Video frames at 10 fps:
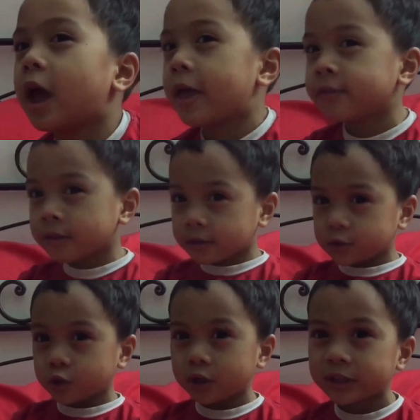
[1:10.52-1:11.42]

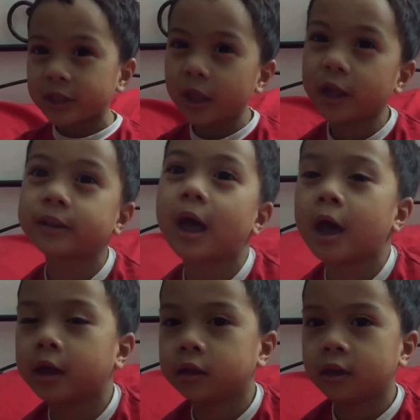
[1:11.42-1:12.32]
and during the
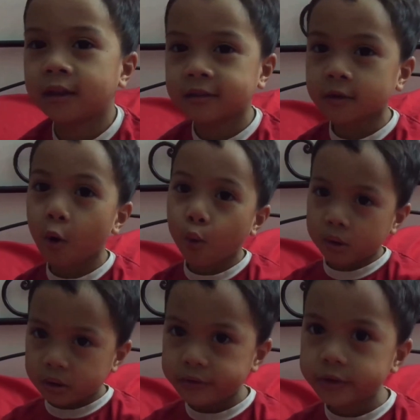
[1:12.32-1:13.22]
night it's
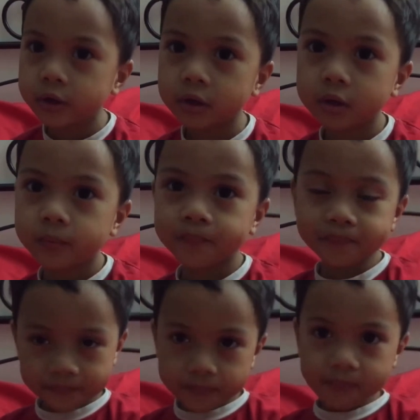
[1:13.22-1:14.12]
cold. Oh
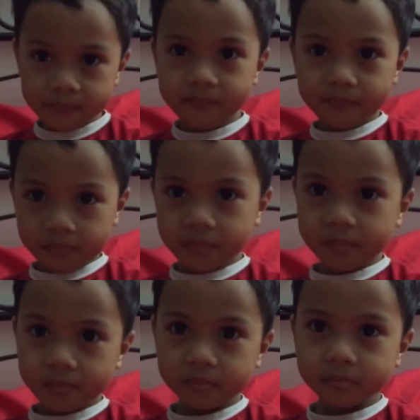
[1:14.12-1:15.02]
really?
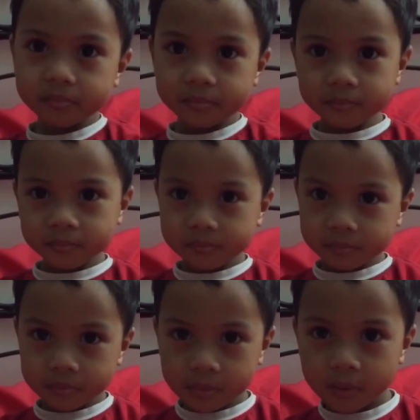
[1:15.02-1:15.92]
So can you
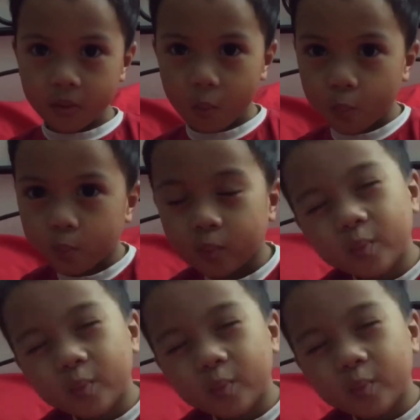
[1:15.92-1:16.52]
tell me more about